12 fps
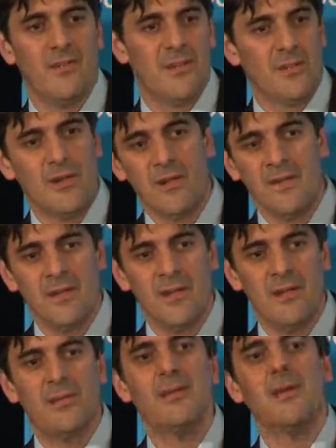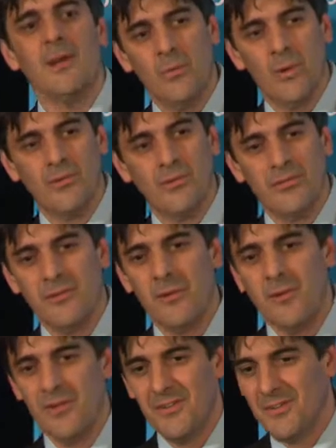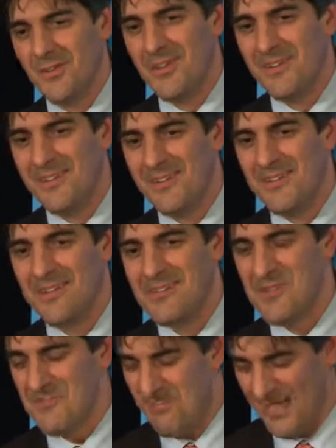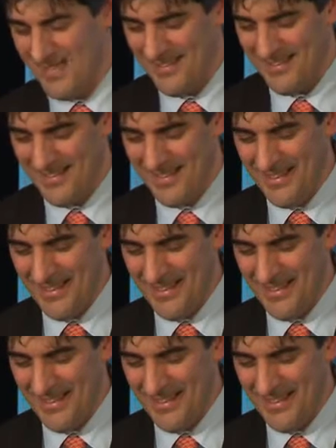They tried it then, it worked for a few years, and then it disappeared.